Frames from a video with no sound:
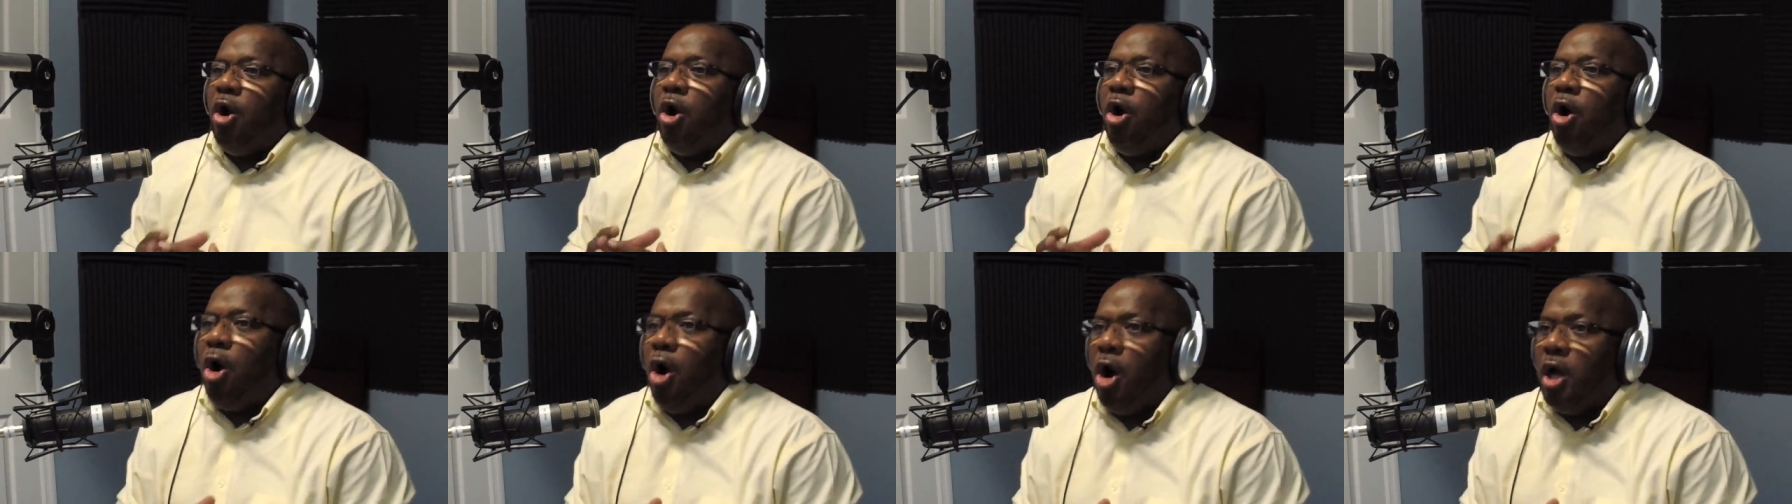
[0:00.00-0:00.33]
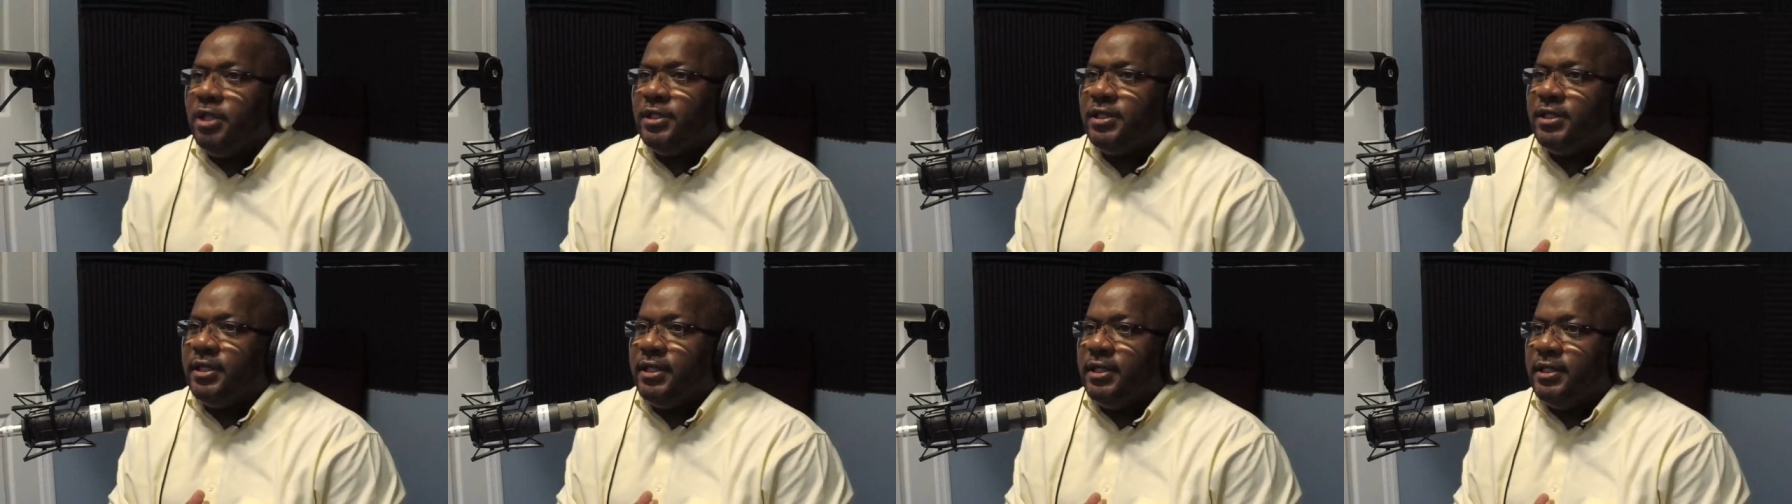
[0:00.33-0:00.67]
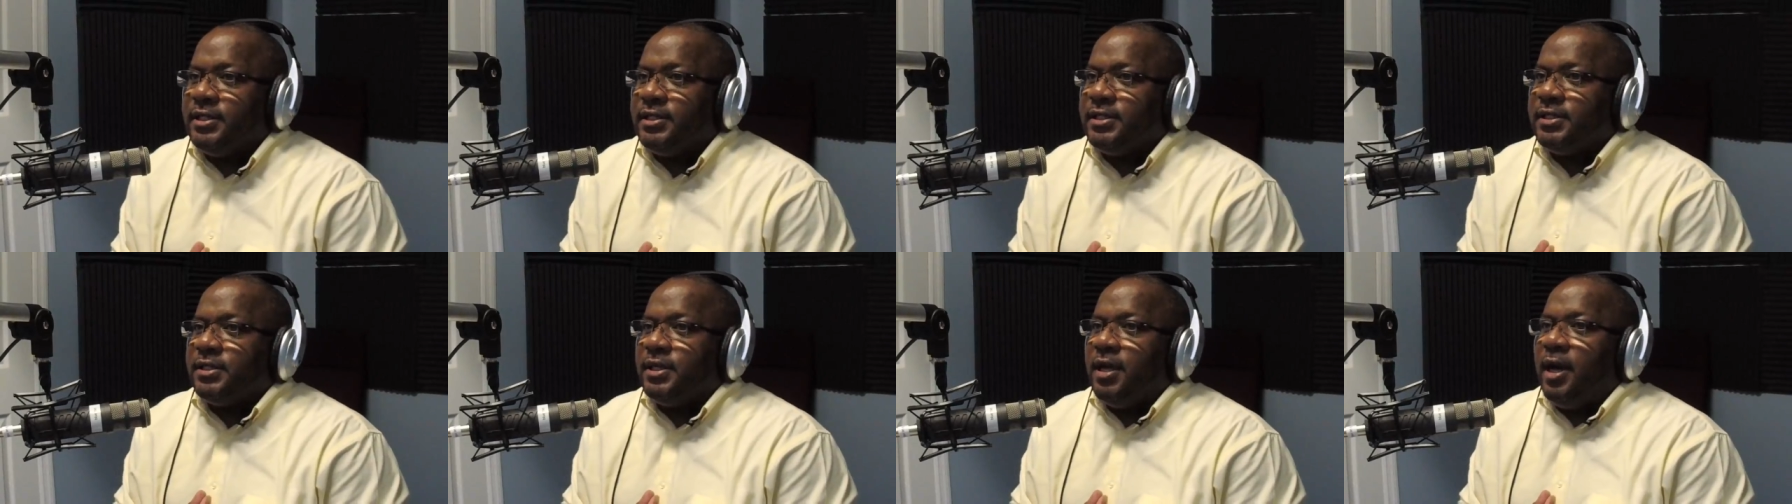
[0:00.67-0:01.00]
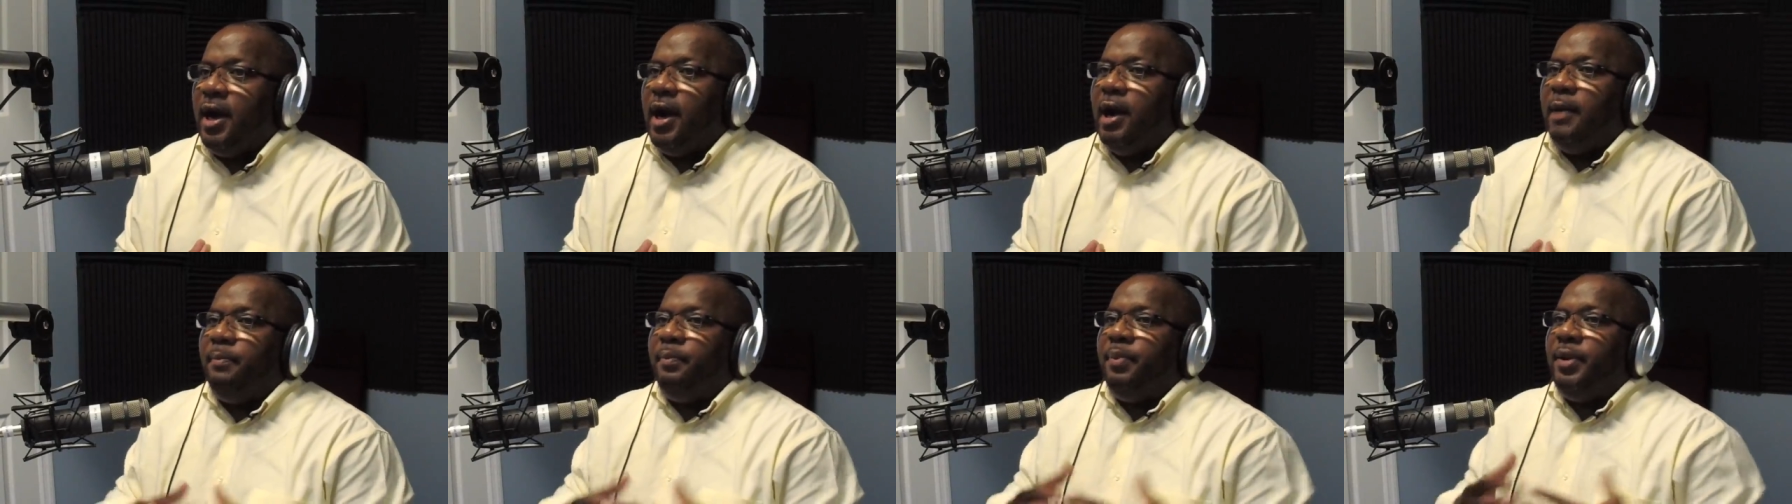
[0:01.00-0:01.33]
Altars
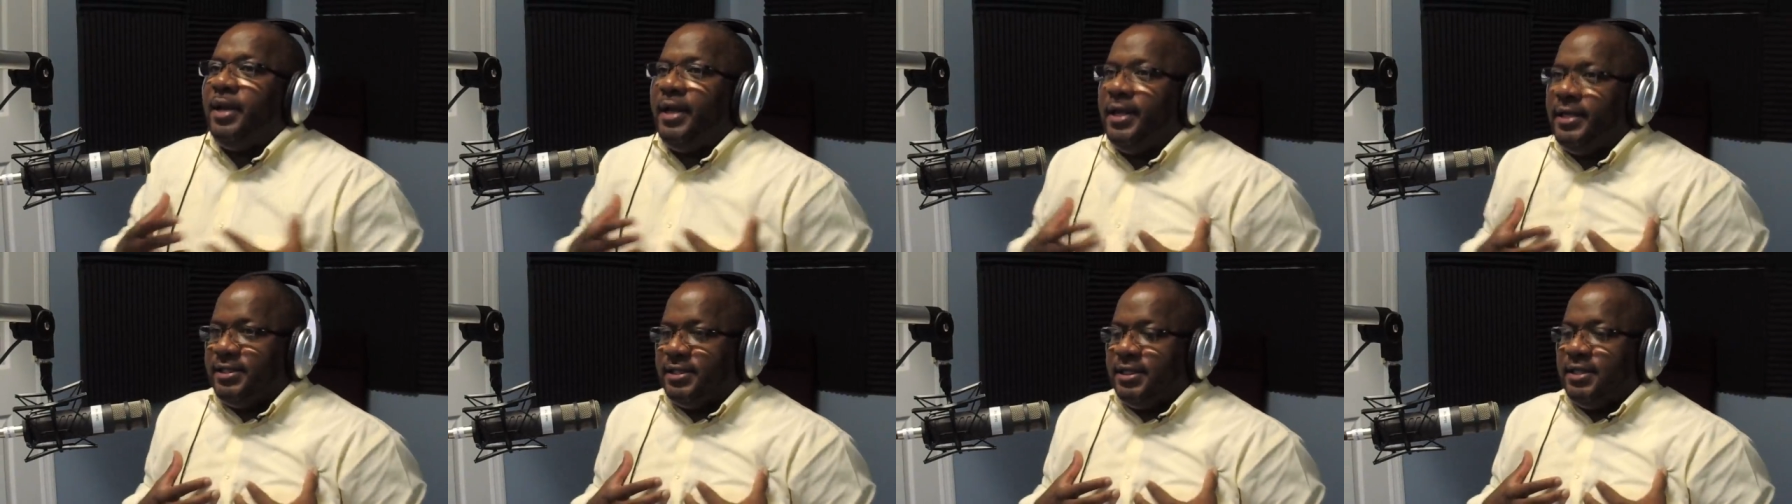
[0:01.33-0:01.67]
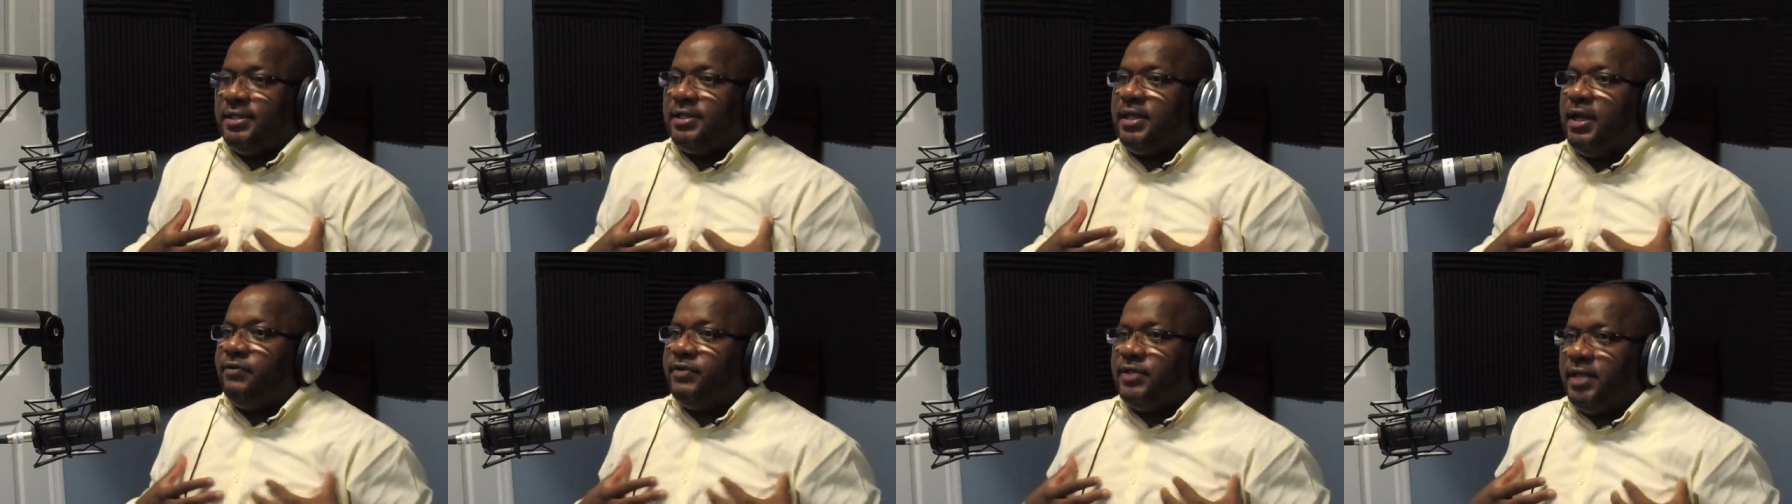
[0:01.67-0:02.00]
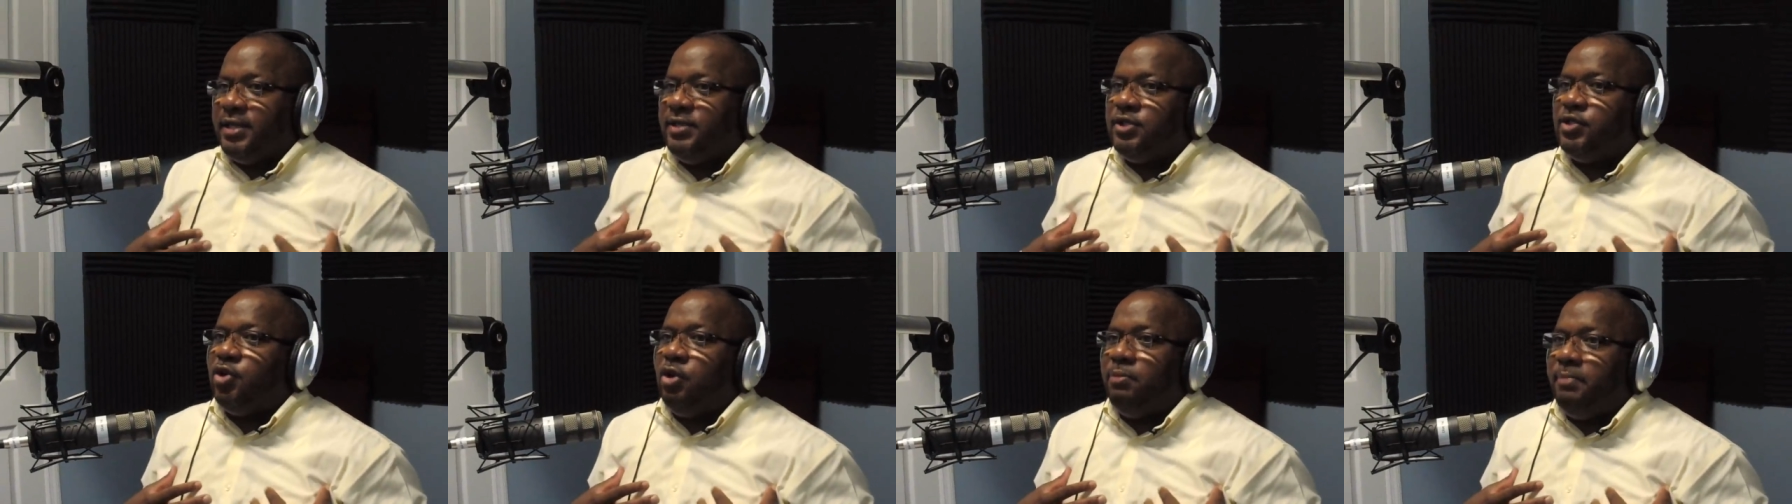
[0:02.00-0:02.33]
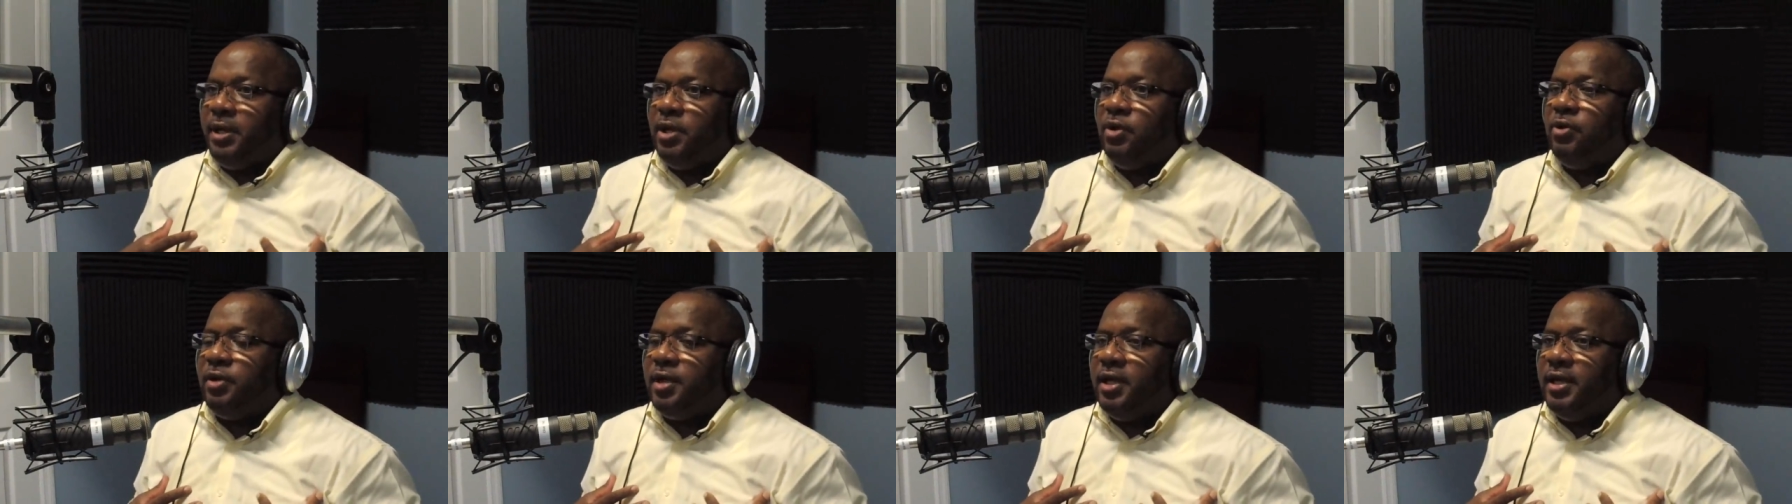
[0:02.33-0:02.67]
are places, and I've said this to you on
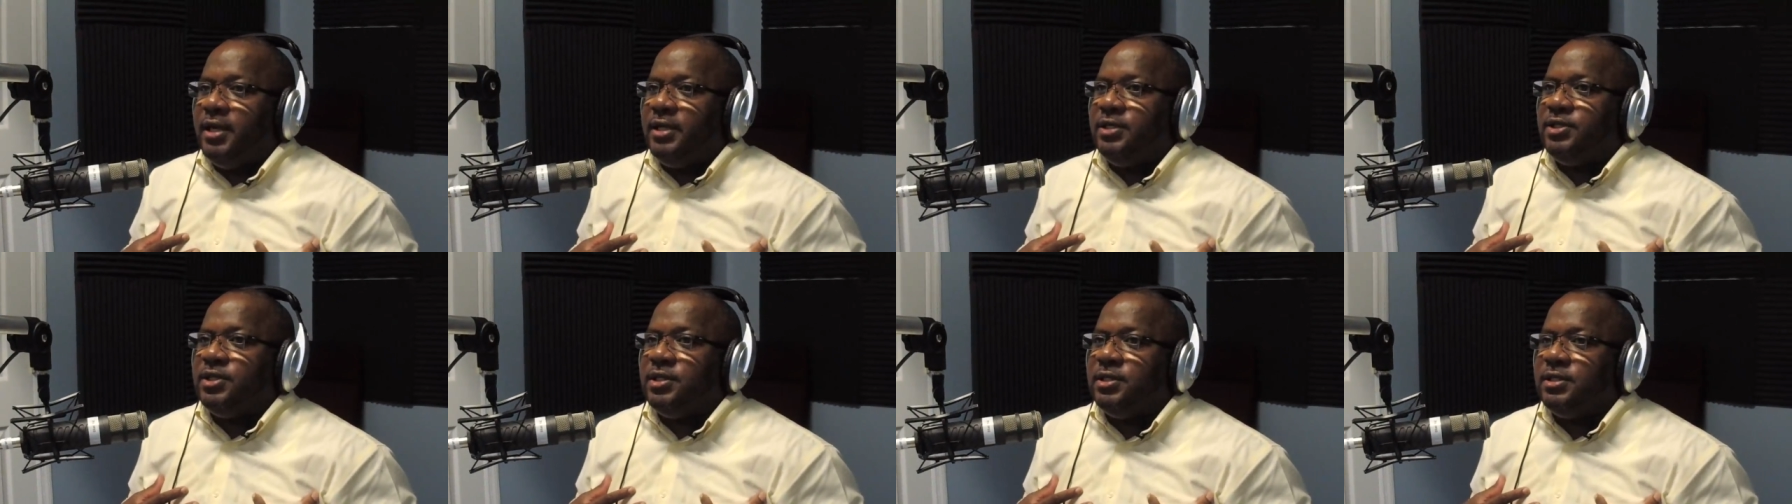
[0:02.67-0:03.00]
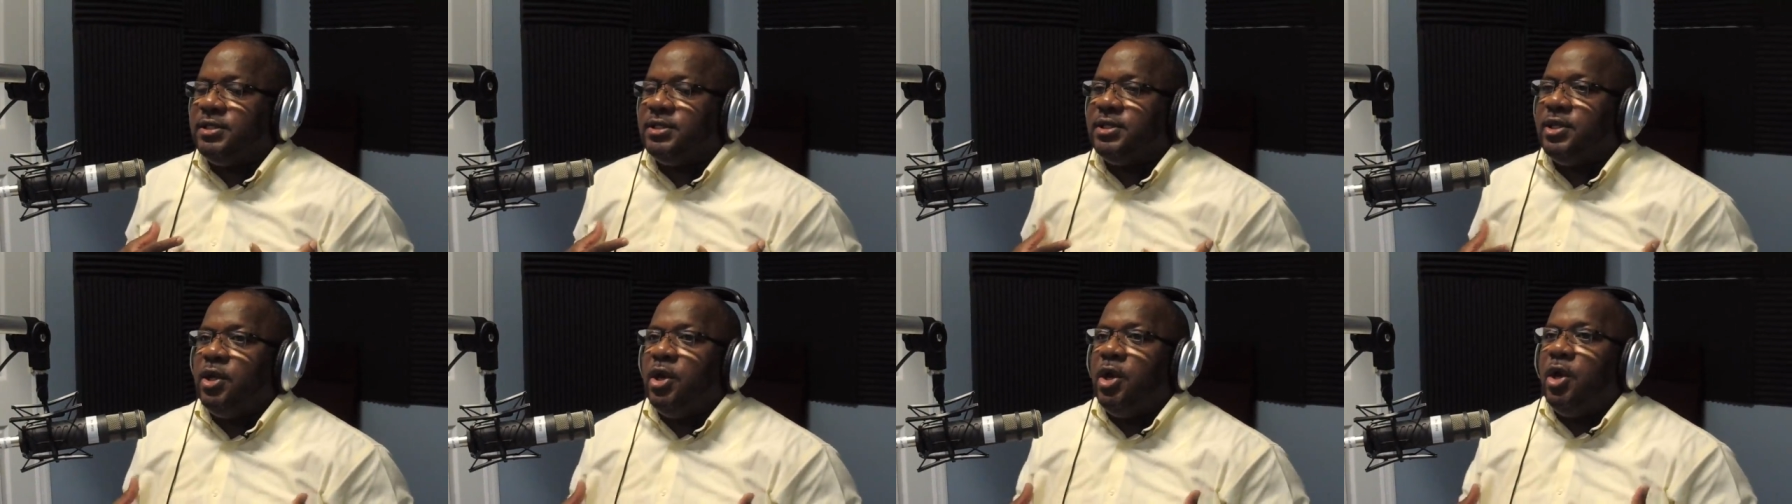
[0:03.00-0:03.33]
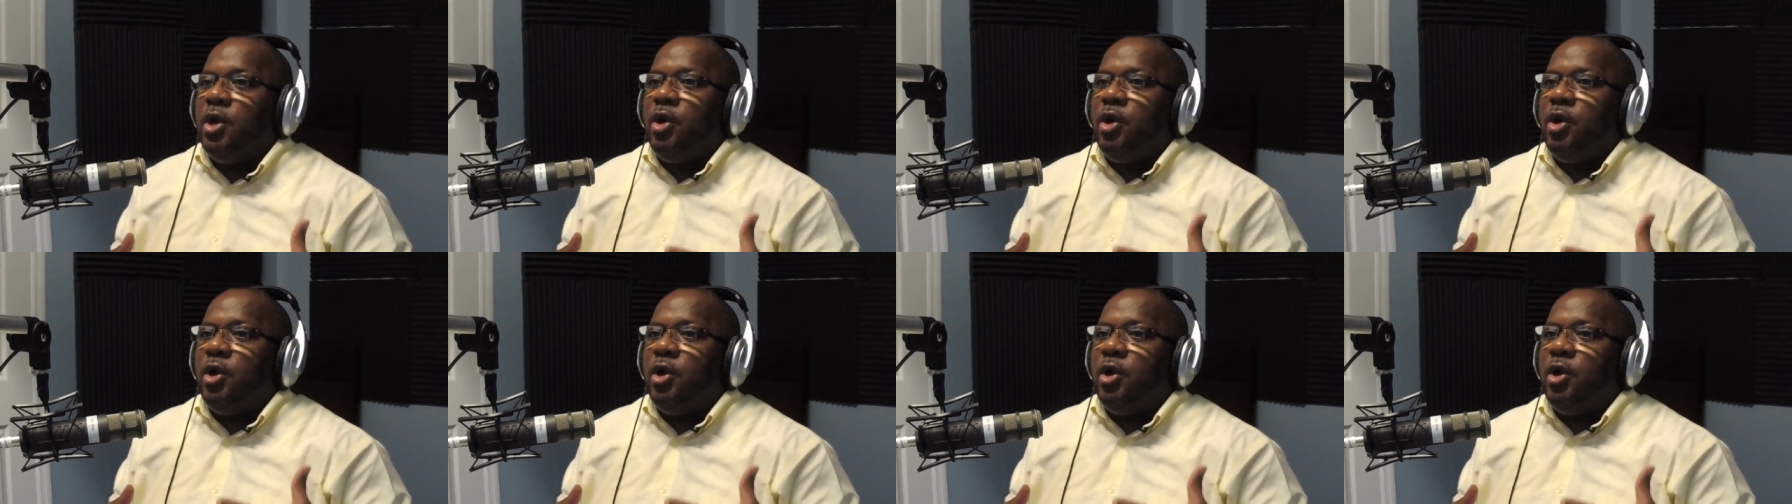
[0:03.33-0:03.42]
many occasions,